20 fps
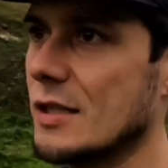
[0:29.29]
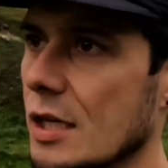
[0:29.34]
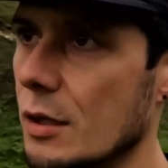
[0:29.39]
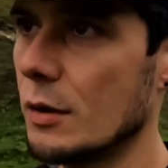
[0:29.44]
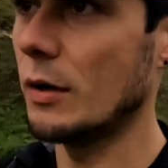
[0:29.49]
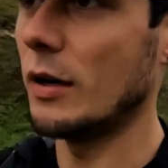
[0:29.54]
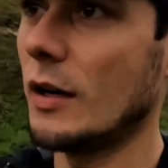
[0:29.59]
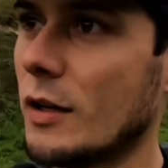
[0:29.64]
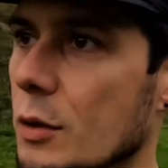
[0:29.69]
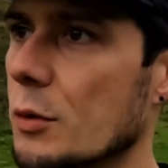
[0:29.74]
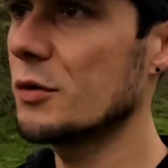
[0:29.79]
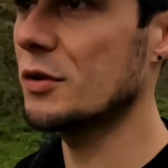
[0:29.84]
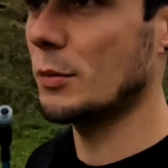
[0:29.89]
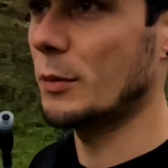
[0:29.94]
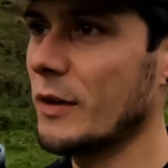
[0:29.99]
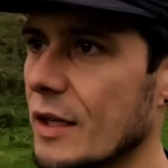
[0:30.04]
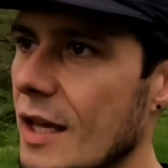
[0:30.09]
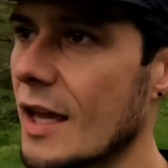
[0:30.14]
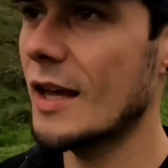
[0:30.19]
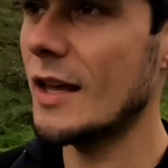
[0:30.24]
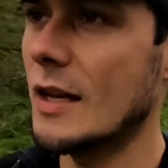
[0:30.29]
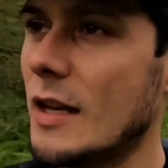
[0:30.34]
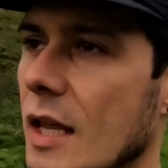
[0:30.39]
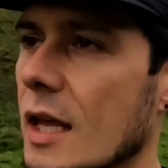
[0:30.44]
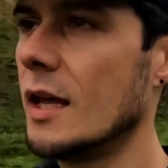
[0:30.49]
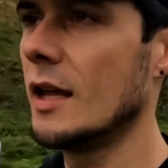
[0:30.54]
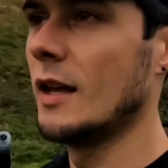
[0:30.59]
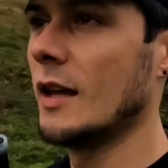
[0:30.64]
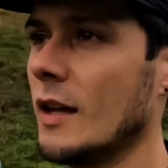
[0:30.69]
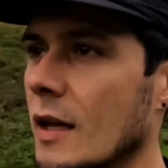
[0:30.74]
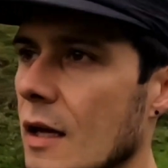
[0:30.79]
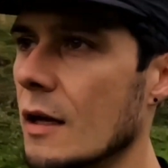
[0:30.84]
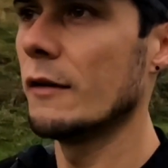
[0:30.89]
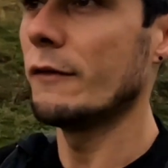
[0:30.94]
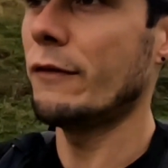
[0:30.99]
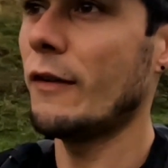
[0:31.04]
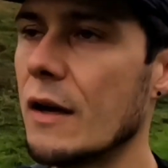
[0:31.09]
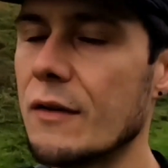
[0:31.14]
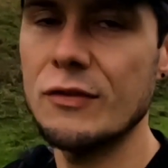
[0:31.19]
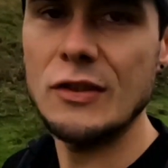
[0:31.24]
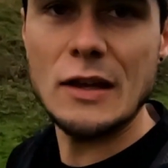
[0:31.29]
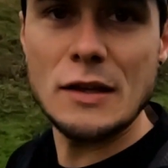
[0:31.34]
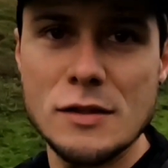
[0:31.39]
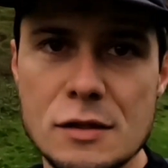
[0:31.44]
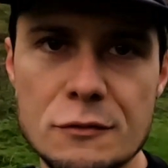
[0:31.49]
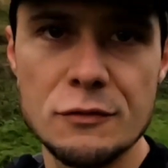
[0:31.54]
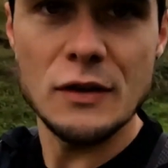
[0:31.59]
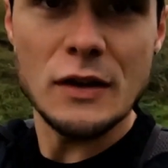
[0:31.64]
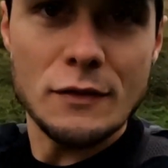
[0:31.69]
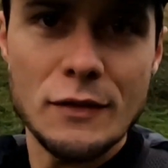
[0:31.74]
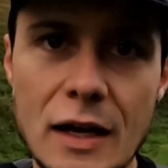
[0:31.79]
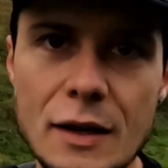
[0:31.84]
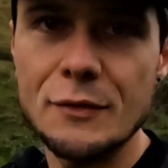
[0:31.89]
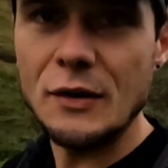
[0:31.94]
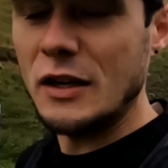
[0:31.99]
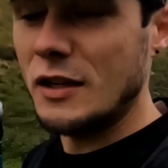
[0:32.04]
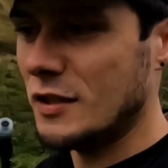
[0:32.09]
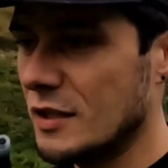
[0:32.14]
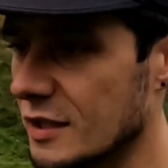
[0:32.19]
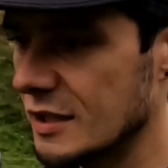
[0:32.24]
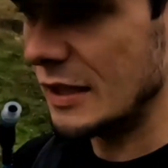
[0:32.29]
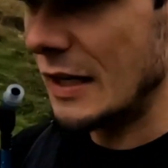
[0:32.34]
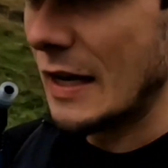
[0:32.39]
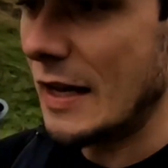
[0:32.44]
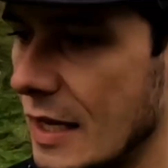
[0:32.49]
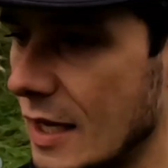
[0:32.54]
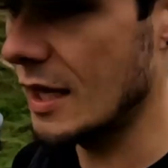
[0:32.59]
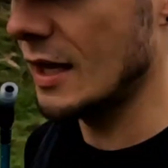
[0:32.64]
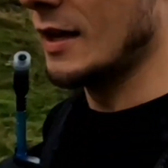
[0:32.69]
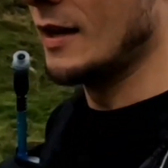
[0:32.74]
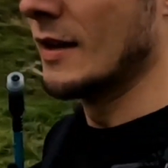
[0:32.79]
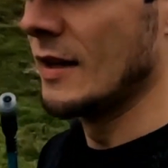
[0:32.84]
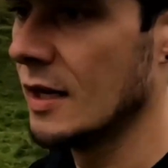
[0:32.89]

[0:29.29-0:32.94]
So I'd also want to get in 5,000 feet of elevation today,